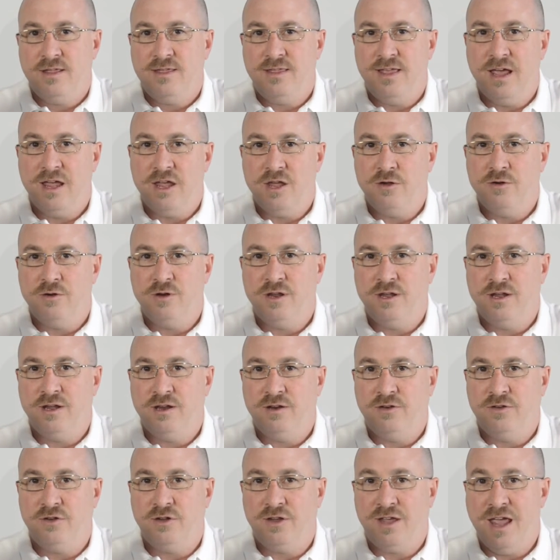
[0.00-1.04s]
that you
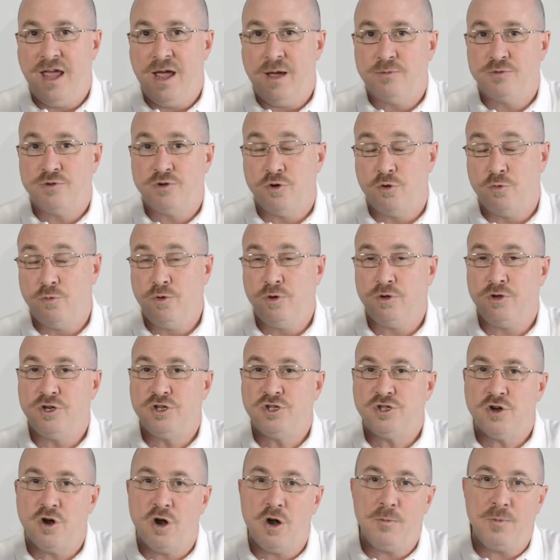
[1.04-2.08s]
need to capture a really
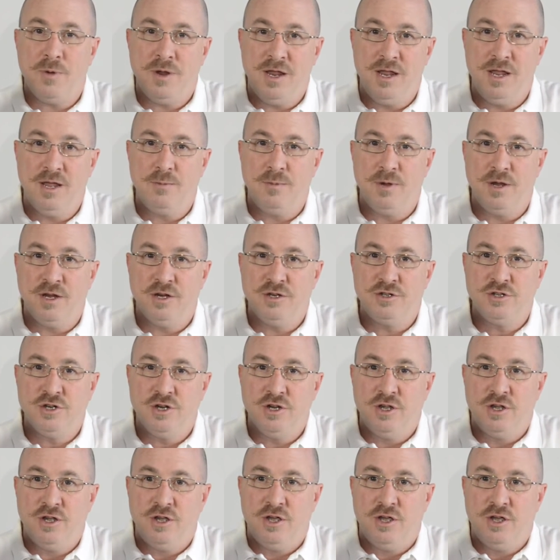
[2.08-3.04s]
sharp image,